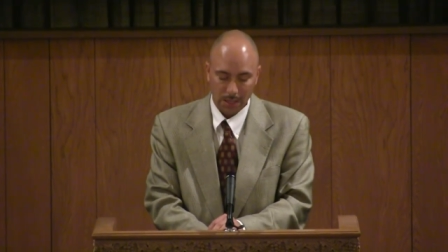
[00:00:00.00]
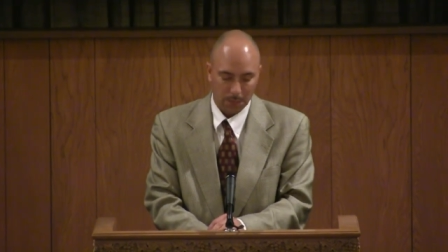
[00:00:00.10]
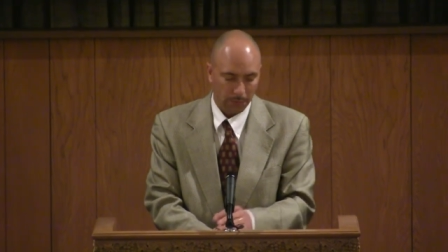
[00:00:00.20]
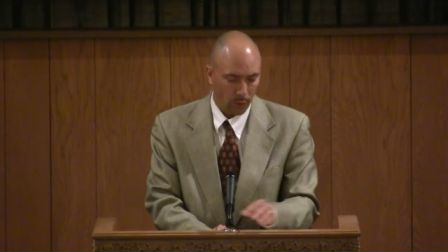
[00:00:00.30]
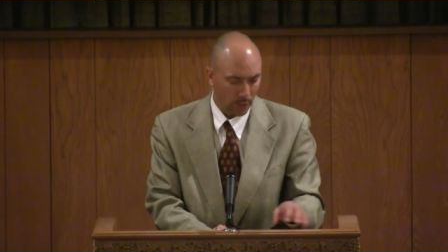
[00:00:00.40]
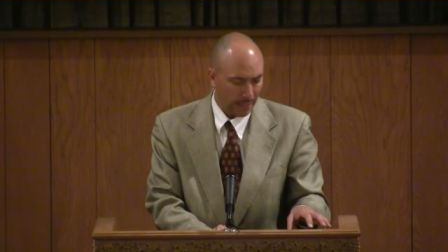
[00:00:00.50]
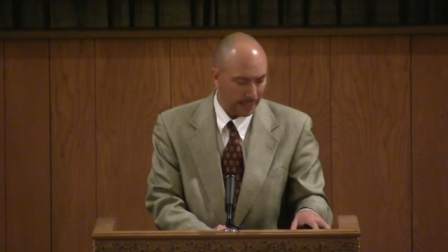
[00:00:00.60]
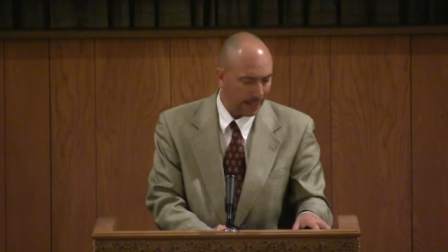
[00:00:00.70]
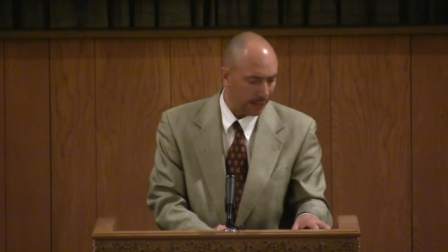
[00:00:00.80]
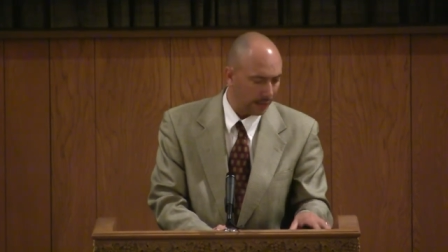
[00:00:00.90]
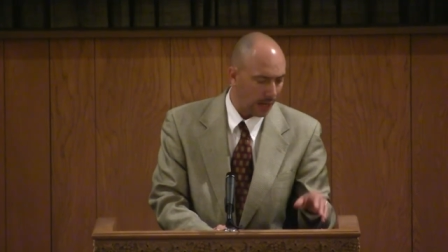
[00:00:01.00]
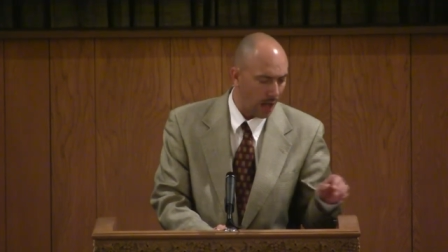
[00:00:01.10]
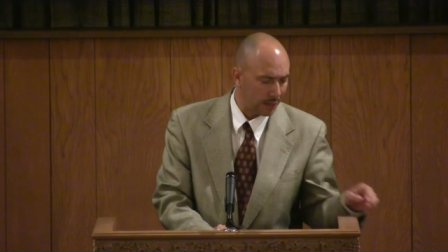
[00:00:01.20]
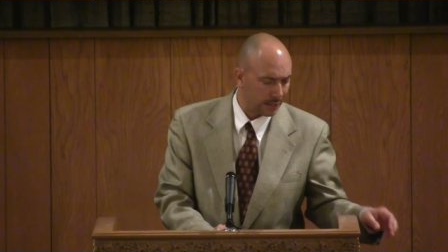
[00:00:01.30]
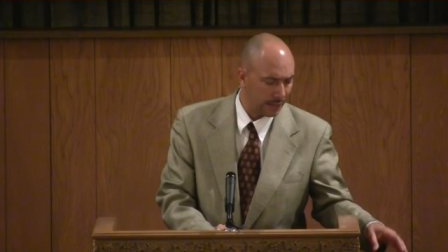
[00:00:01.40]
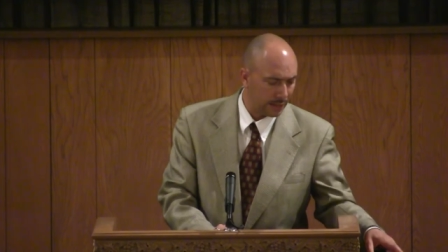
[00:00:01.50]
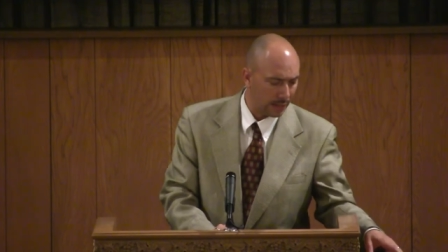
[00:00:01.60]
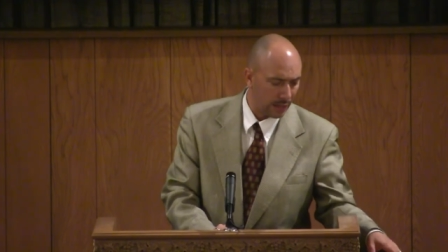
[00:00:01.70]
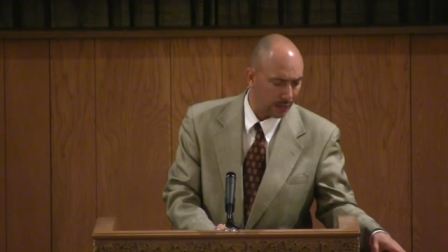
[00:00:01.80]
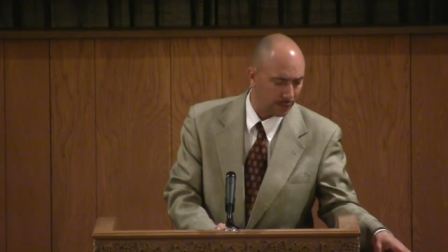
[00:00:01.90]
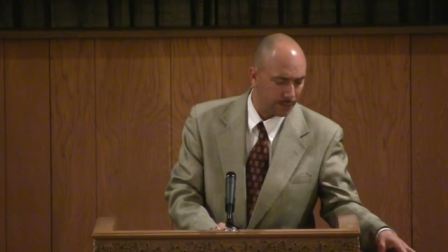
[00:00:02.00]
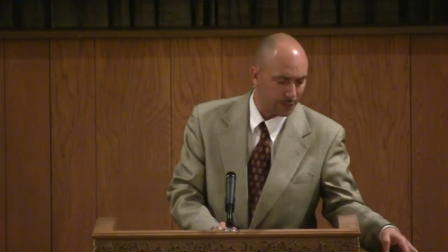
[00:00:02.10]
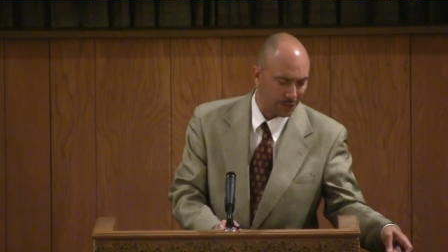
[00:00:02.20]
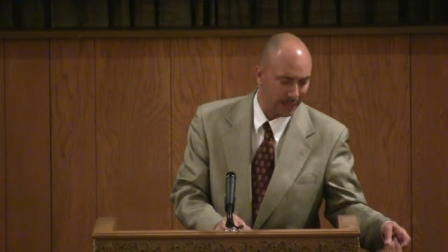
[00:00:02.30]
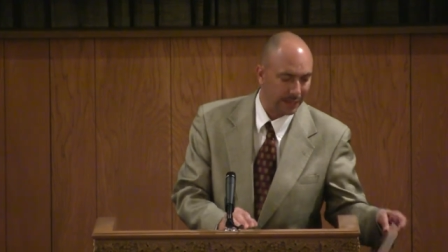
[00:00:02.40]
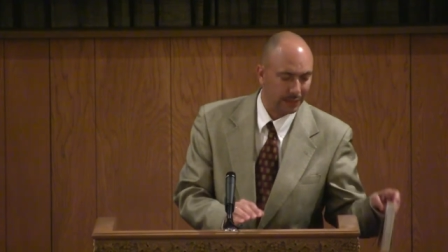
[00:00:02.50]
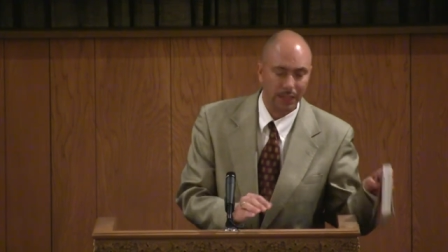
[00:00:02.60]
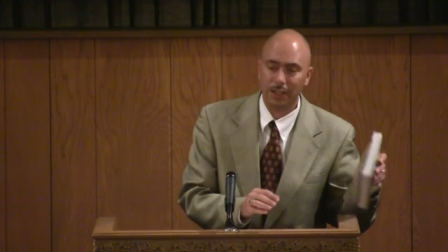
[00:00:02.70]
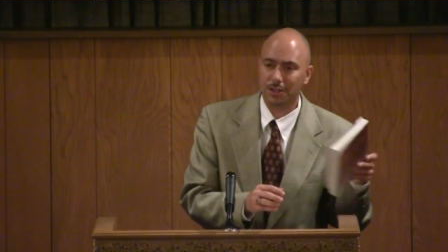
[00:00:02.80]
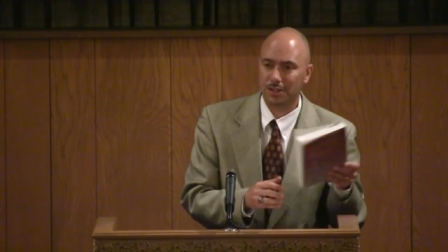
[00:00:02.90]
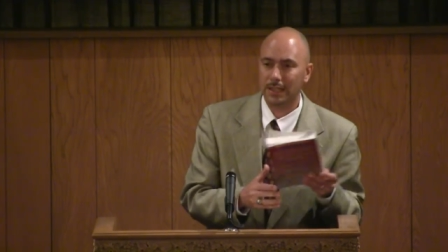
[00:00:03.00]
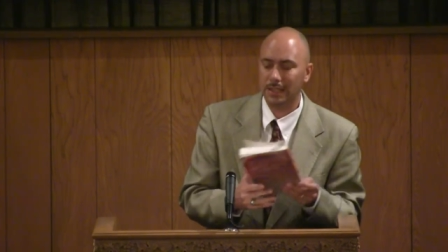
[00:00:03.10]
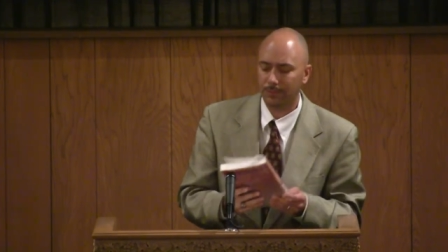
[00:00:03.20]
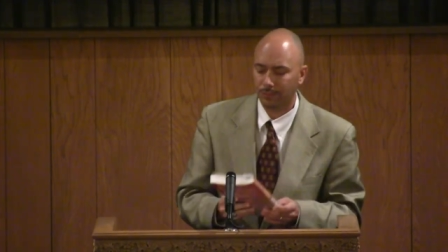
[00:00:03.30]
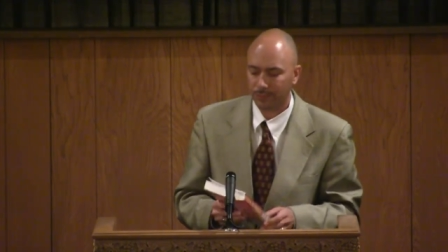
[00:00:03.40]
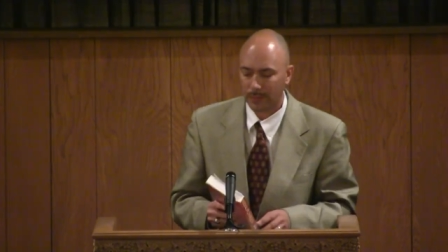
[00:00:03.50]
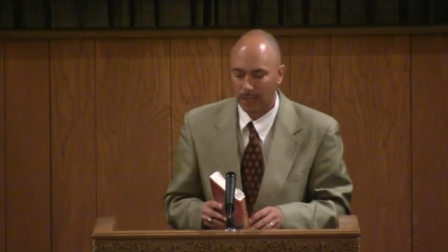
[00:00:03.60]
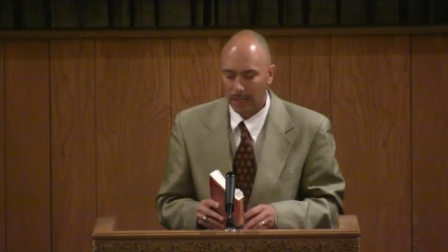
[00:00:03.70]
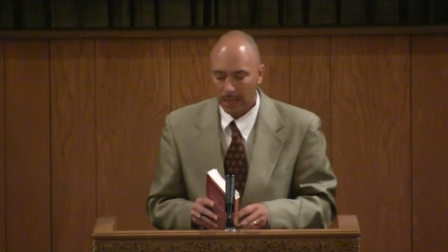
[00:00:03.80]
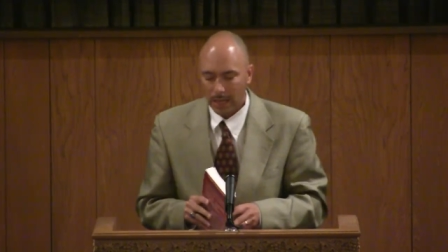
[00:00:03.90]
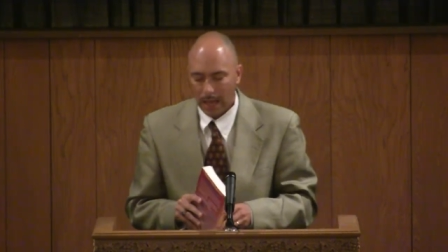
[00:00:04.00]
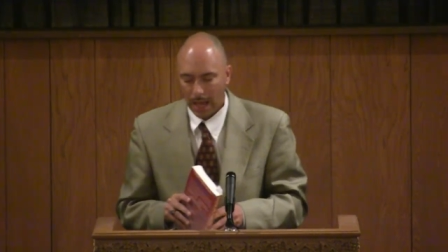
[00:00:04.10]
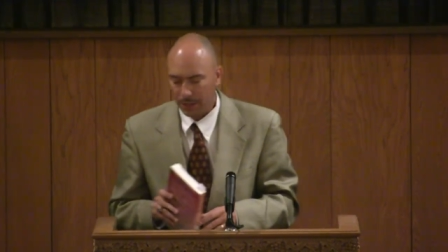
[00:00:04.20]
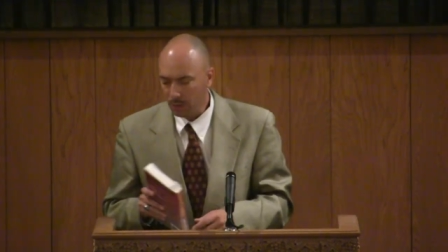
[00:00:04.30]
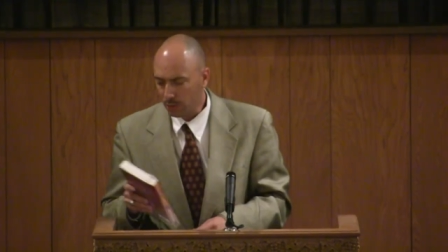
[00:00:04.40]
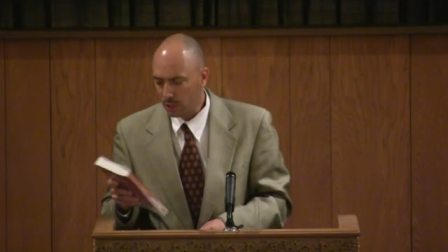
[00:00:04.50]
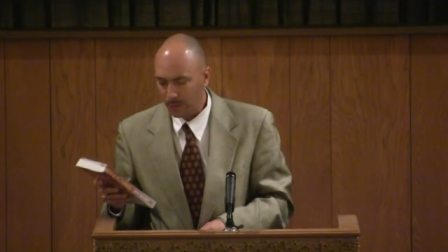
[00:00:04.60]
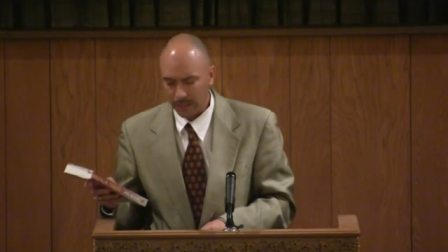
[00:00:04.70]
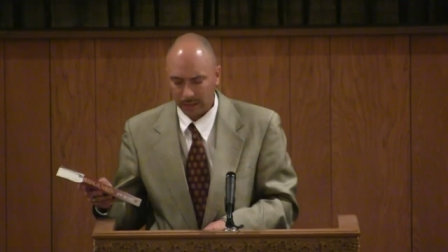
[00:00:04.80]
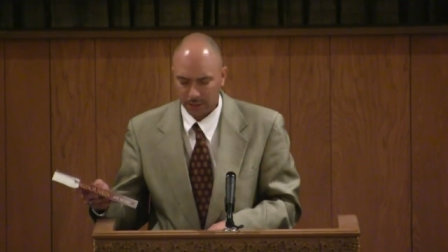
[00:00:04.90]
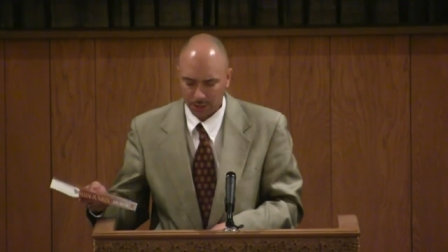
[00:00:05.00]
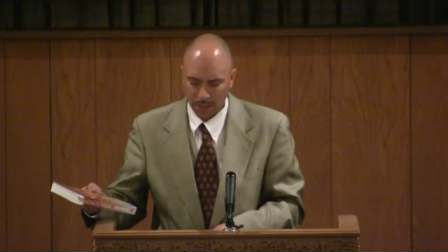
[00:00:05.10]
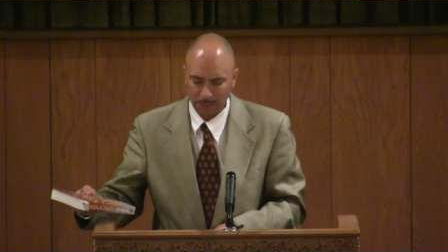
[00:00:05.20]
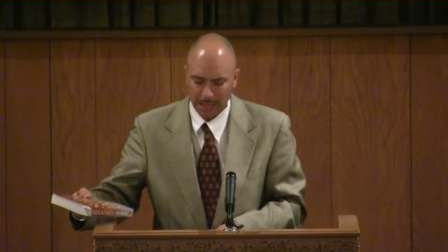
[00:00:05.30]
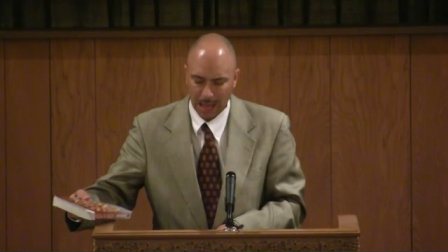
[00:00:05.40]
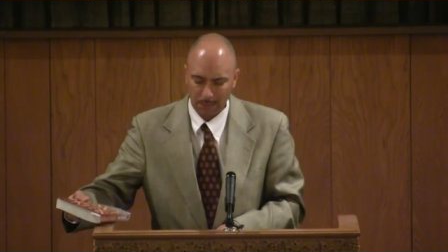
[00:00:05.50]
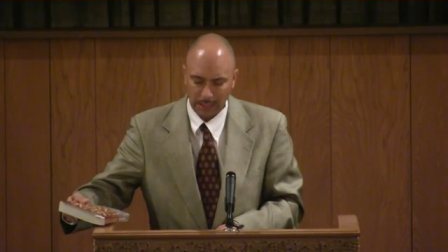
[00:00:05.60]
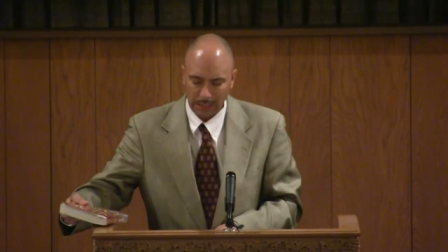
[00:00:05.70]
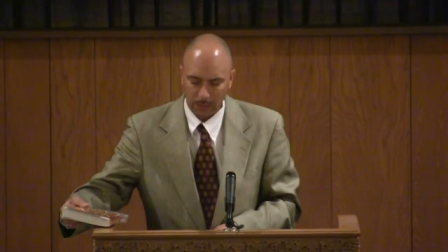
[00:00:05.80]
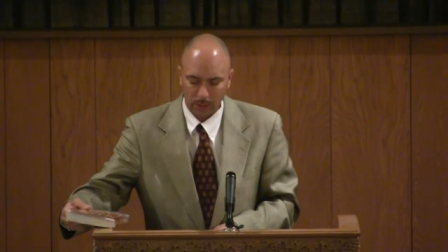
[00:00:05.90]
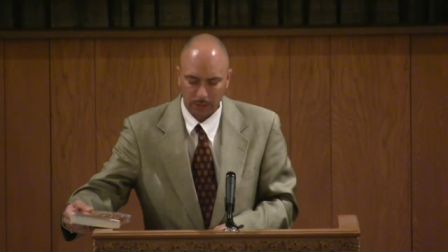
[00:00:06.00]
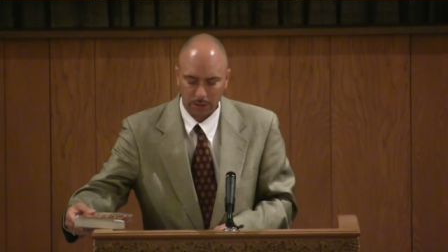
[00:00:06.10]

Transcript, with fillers: Before getting into the content of seeing the unseen, I do want to spend a, some time dealing with